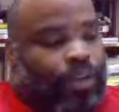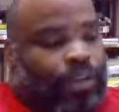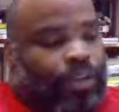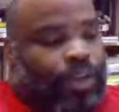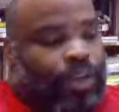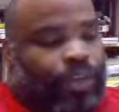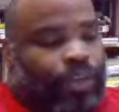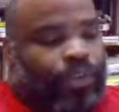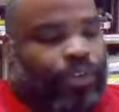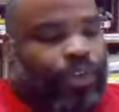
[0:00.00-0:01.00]
is another
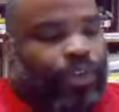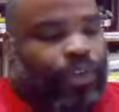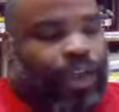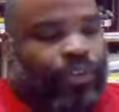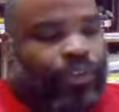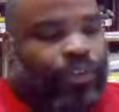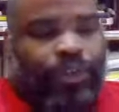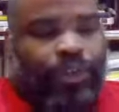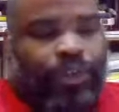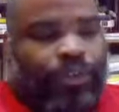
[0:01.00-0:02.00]
OCC class that was in
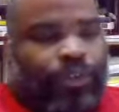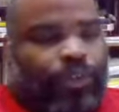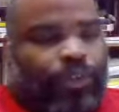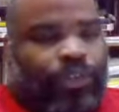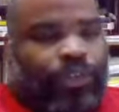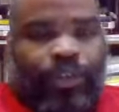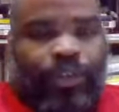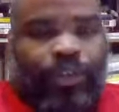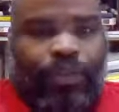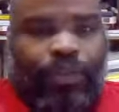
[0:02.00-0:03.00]
a featured in
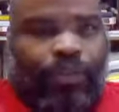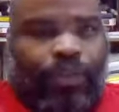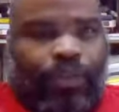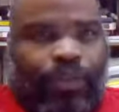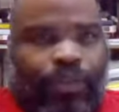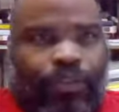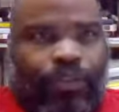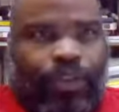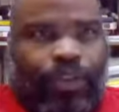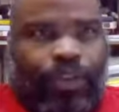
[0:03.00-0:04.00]
another Rifter
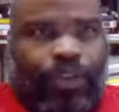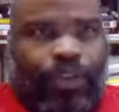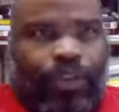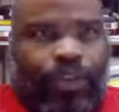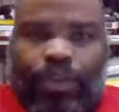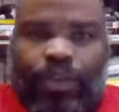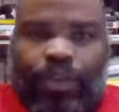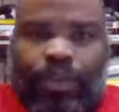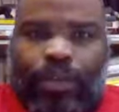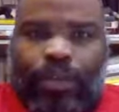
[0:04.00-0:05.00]
51,
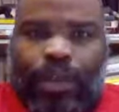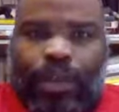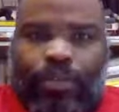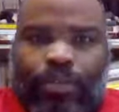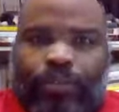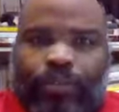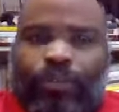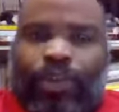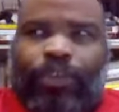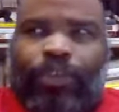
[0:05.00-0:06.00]

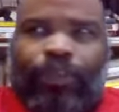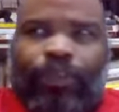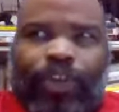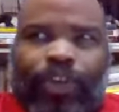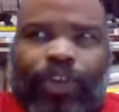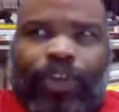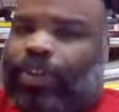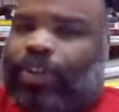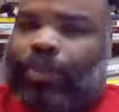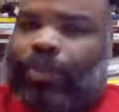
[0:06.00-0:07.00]
Rifter 50 or
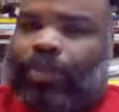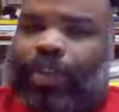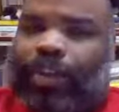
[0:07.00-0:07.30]
51. I think it's